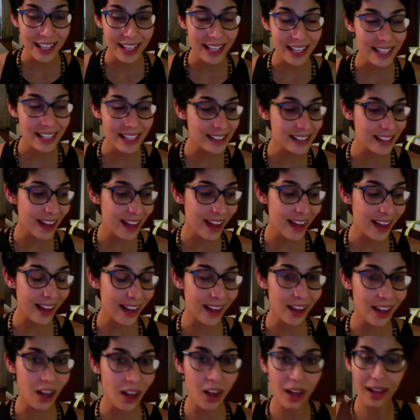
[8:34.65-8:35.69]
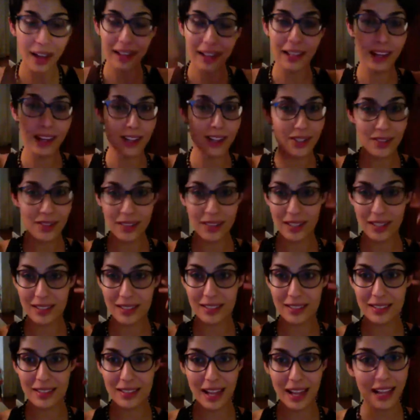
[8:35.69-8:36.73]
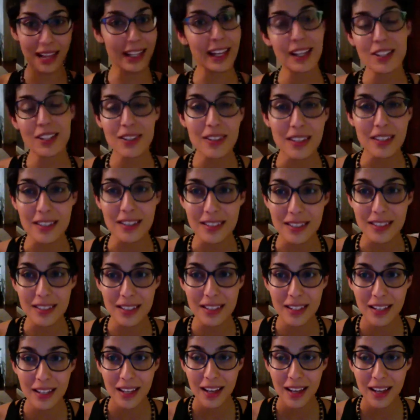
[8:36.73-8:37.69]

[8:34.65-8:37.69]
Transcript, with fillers: It's like, oh, I can't do this. I can't do this.